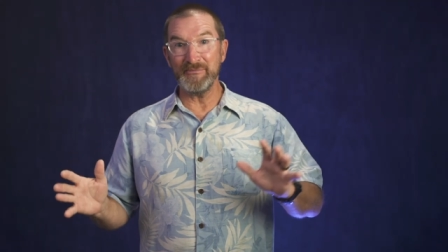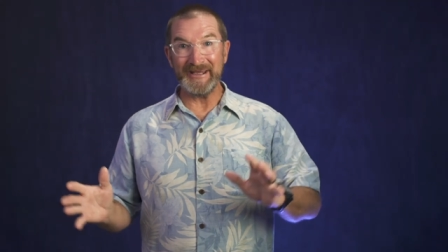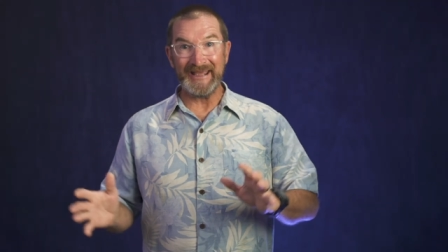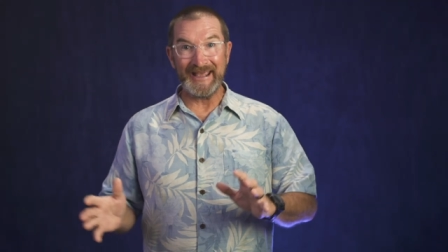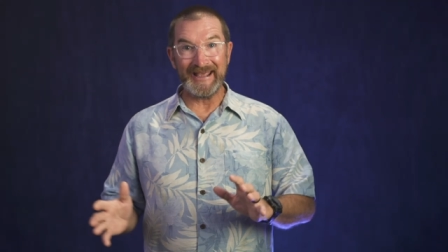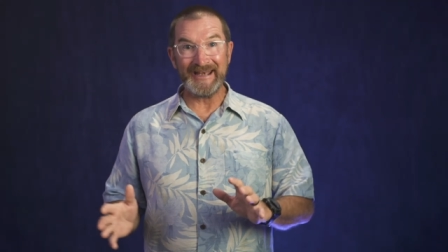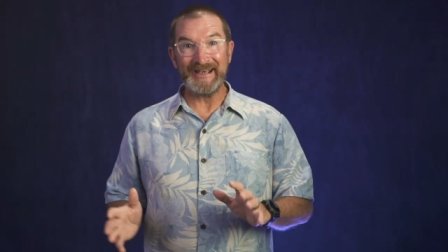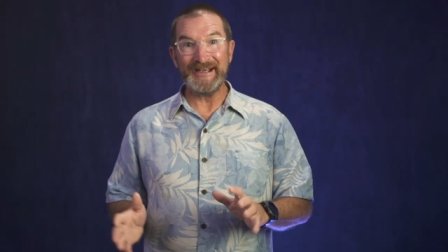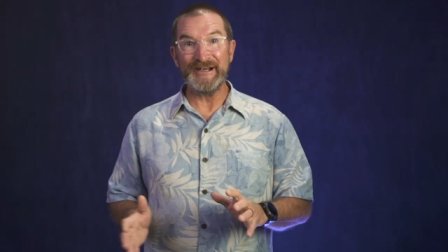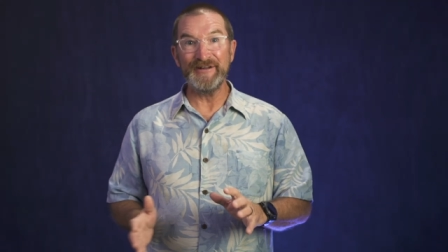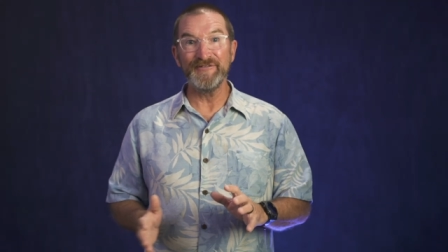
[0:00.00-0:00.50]

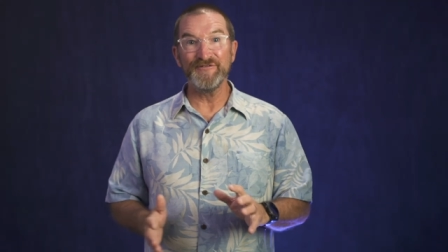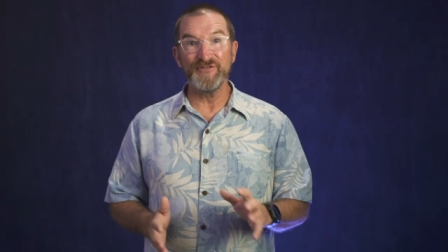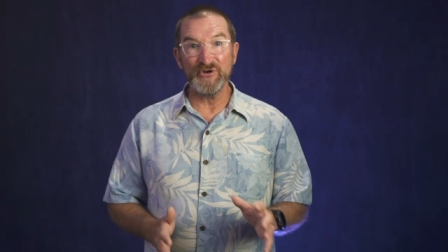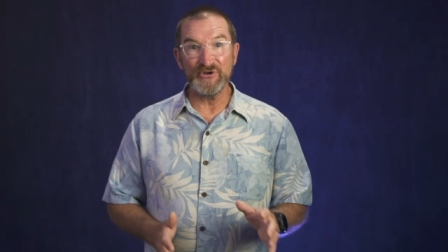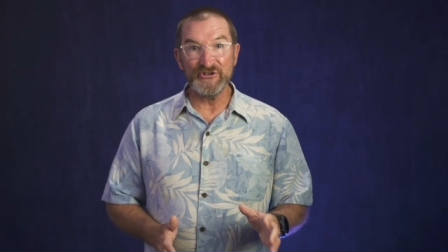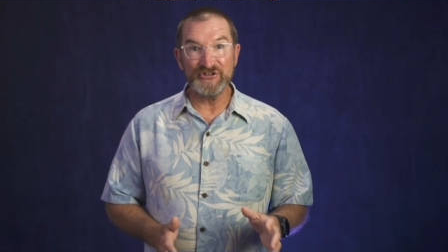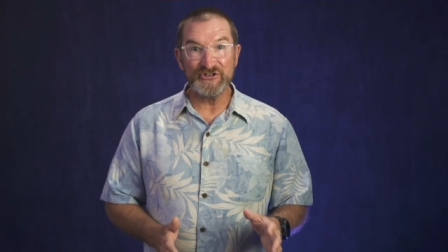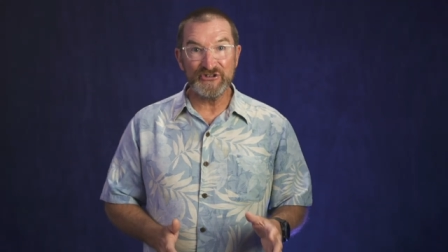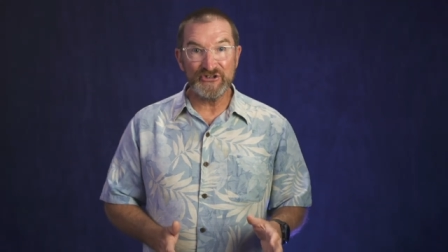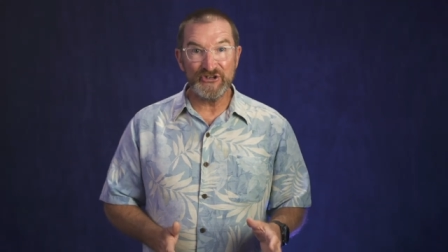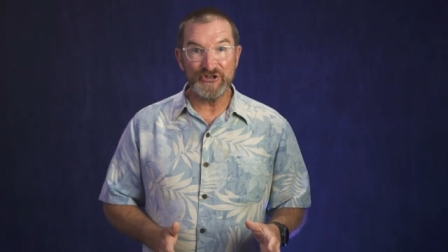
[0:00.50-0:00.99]
beginning in
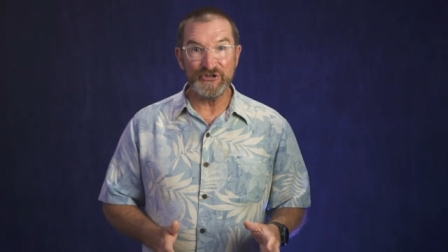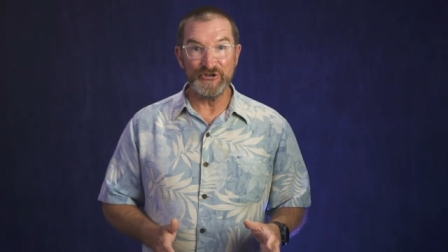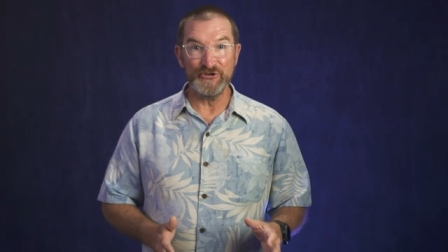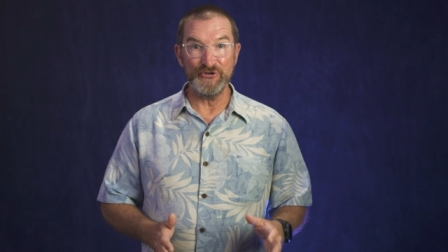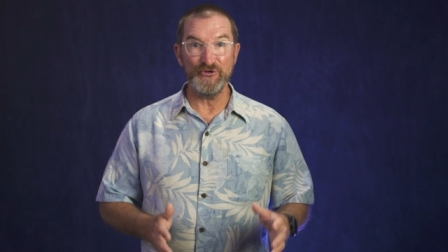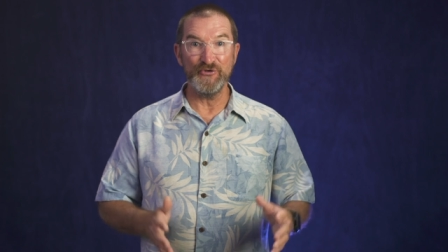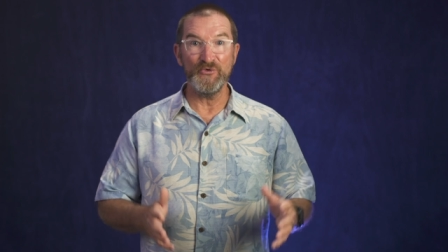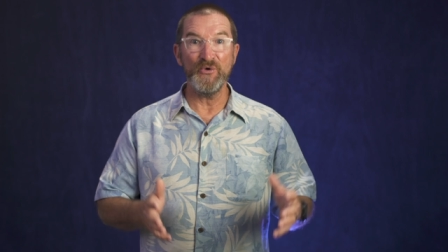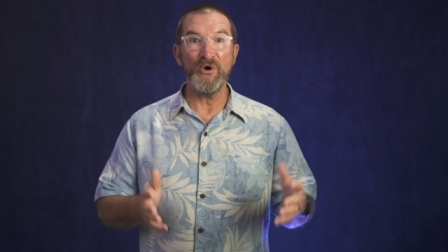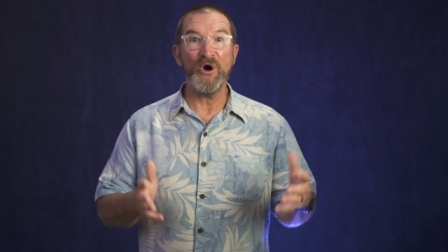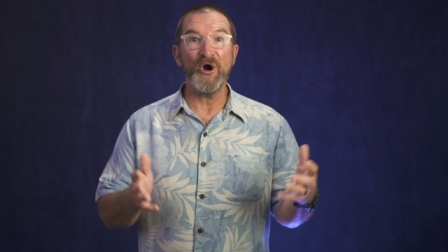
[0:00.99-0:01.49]
verse
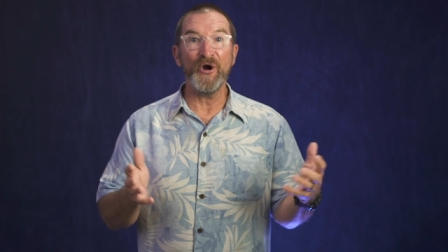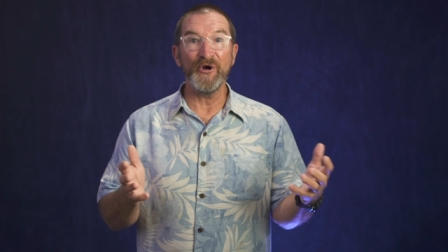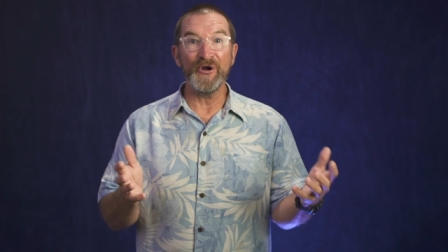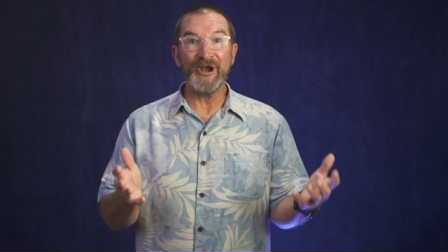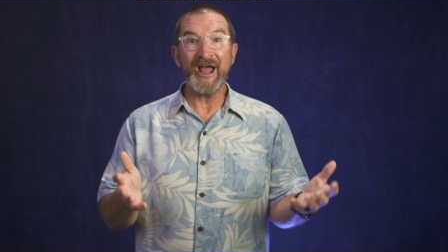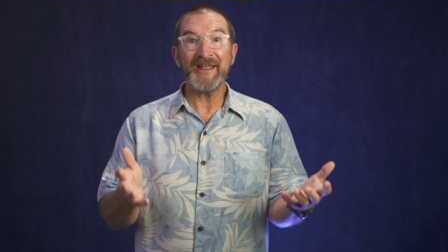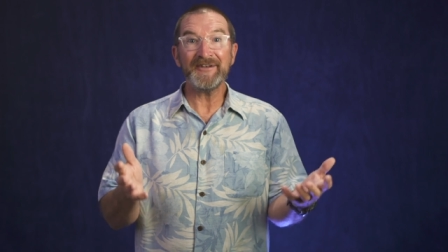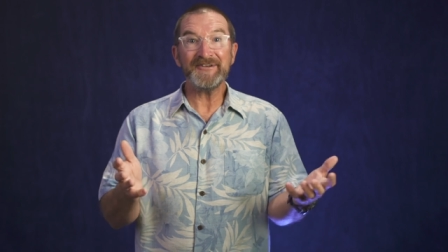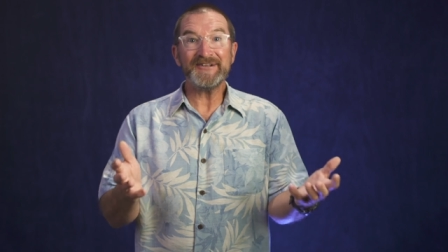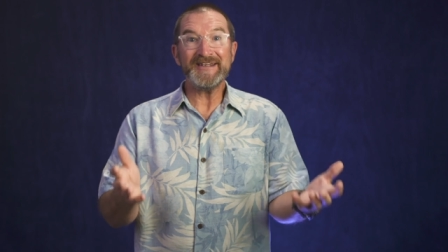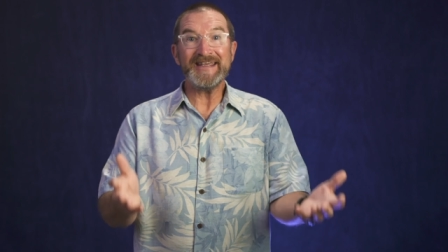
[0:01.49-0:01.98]
2 are
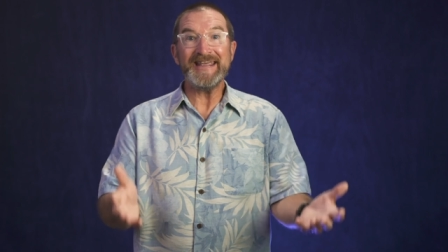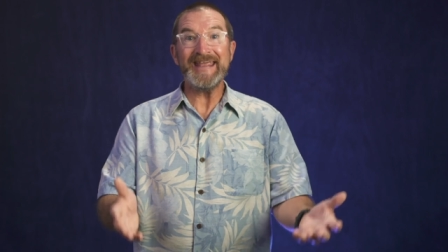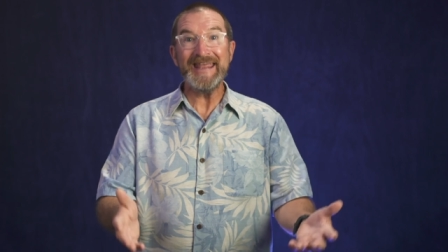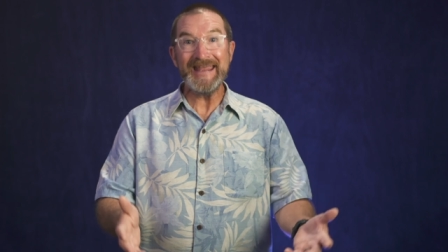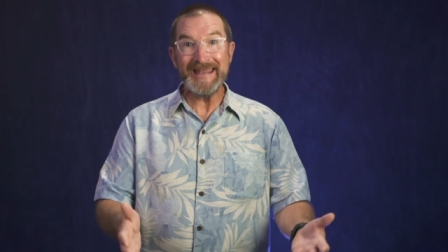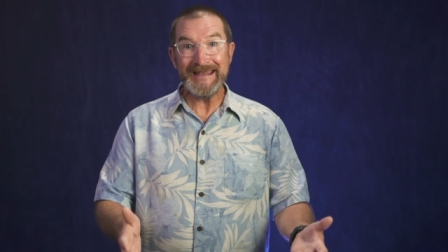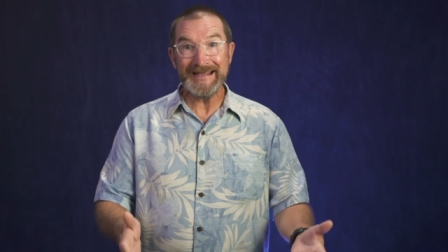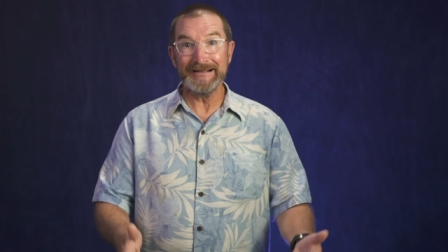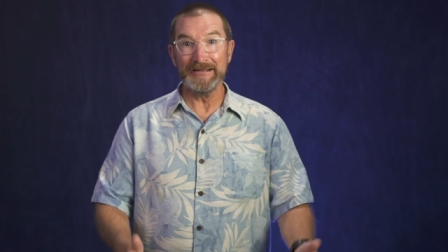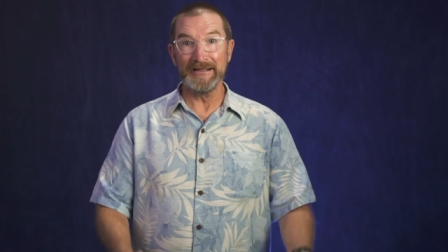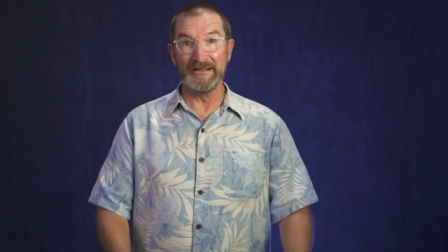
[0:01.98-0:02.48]
not to
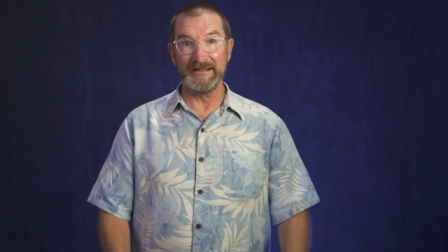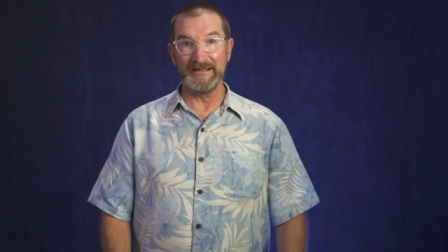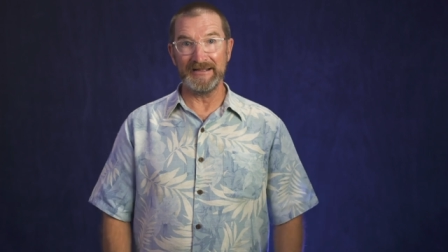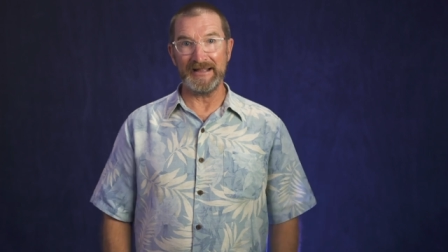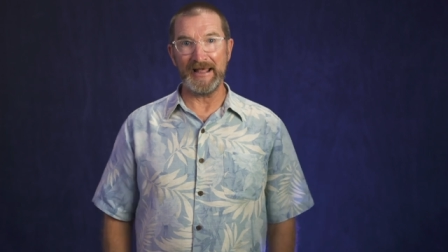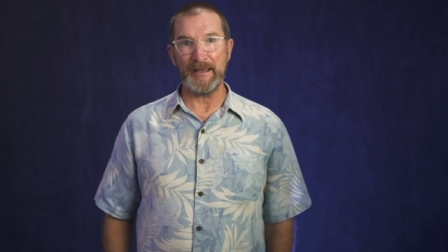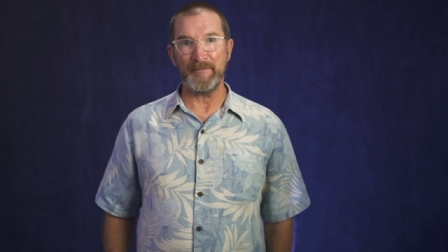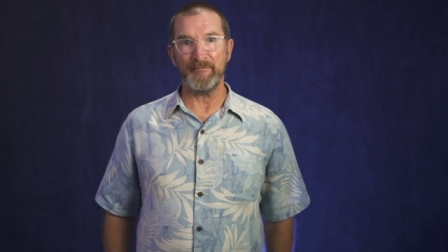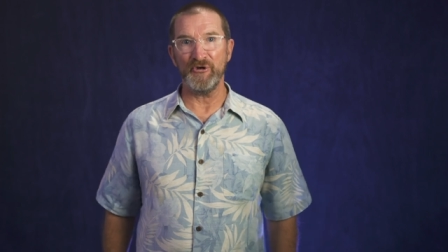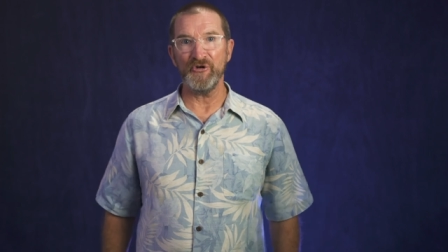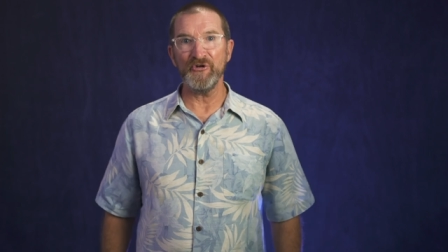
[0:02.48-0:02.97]
heal a
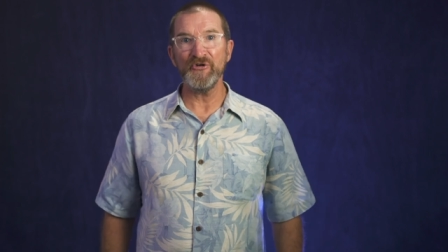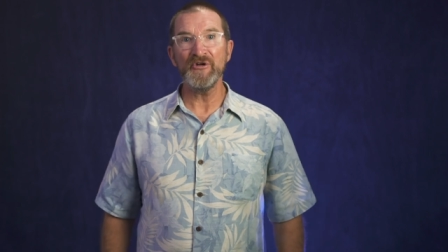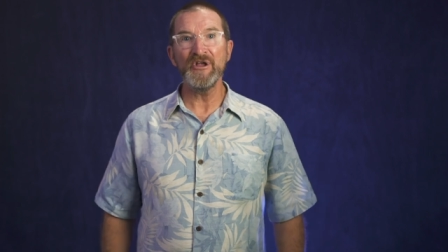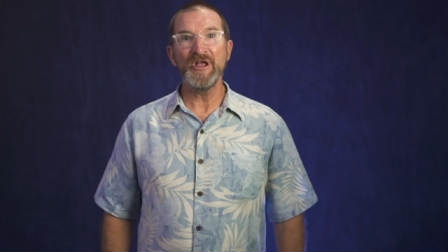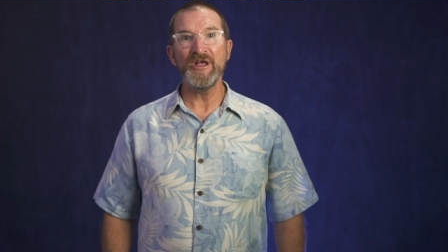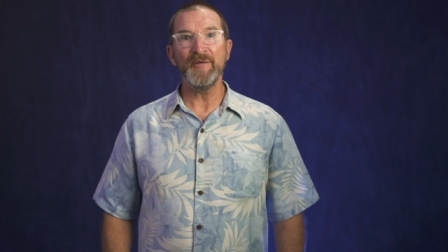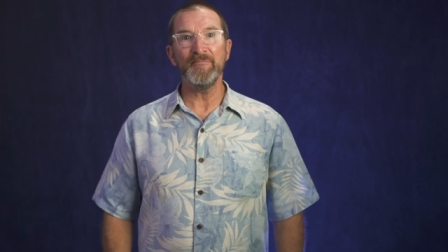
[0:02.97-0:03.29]
leper,